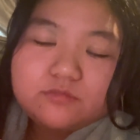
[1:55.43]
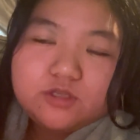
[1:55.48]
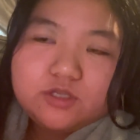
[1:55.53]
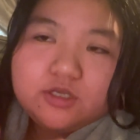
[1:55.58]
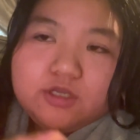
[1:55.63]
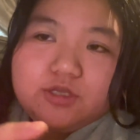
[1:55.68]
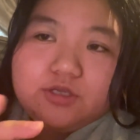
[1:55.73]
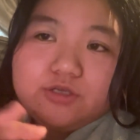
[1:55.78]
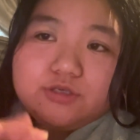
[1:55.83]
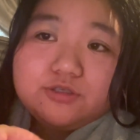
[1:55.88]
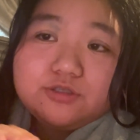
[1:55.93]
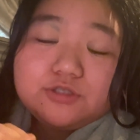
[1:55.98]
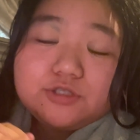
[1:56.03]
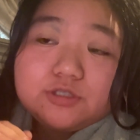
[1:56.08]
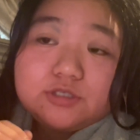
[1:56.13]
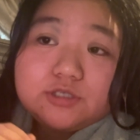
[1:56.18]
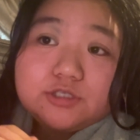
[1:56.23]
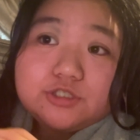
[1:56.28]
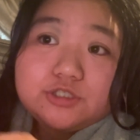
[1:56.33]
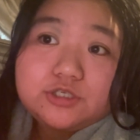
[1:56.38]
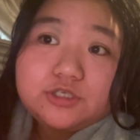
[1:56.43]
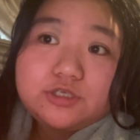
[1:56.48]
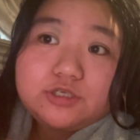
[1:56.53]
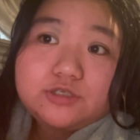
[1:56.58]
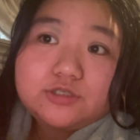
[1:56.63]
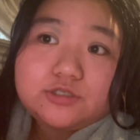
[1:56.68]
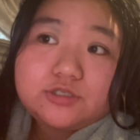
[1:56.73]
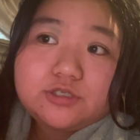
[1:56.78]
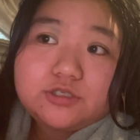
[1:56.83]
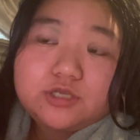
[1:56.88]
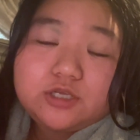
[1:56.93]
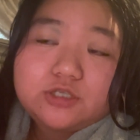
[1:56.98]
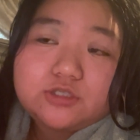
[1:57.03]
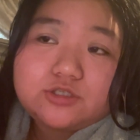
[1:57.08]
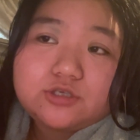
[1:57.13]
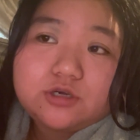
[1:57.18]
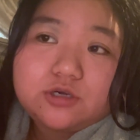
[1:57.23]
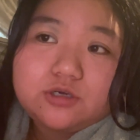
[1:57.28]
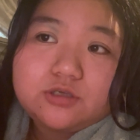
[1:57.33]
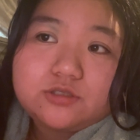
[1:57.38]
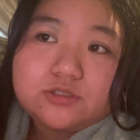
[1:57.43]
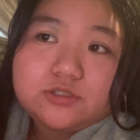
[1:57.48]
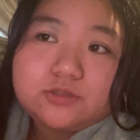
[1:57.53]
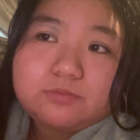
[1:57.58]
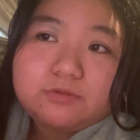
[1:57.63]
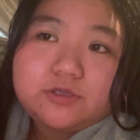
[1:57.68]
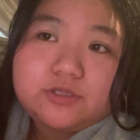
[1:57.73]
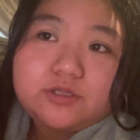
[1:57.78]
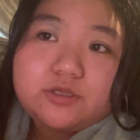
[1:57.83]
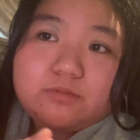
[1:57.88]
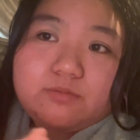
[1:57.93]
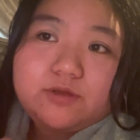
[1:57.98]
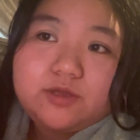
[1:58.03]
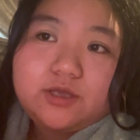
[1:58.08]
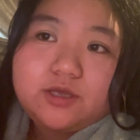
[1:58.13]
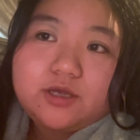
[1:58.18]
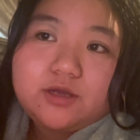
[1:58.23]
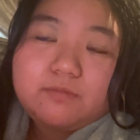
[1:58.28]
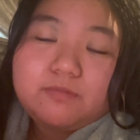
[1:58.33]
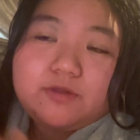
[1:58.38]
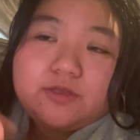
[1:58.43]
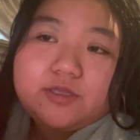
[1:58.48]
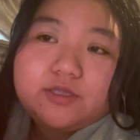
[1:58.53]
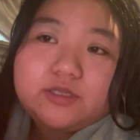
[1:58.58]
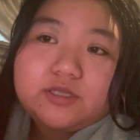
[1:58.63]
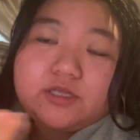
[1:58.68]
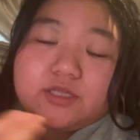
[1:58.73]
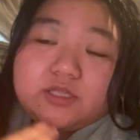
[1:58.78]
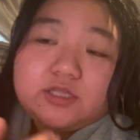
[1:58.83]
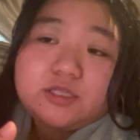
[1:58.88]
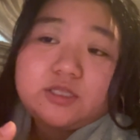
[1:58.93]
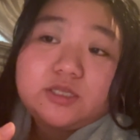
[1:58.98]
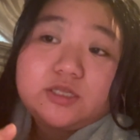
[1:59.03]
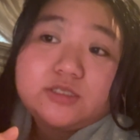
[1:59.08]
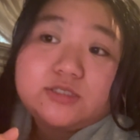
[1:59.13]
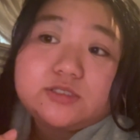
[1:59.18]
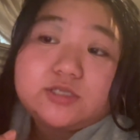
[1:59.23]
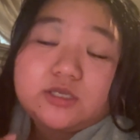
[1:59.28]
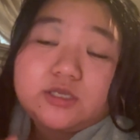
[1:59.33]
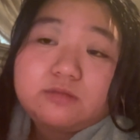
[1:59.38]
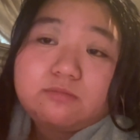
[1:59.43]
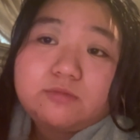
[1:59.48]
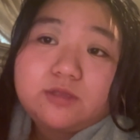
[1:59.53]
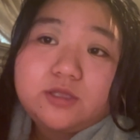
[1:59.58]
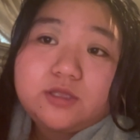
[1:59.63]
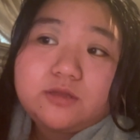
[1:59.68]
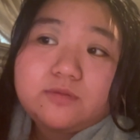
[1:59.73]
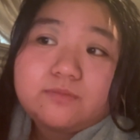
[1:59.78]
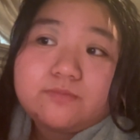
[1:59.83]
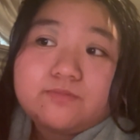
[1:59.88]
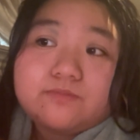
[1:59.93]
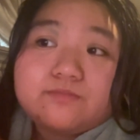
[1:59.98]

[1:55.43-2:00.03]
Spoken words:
She used to date Charles, but they break up. And he's doing me.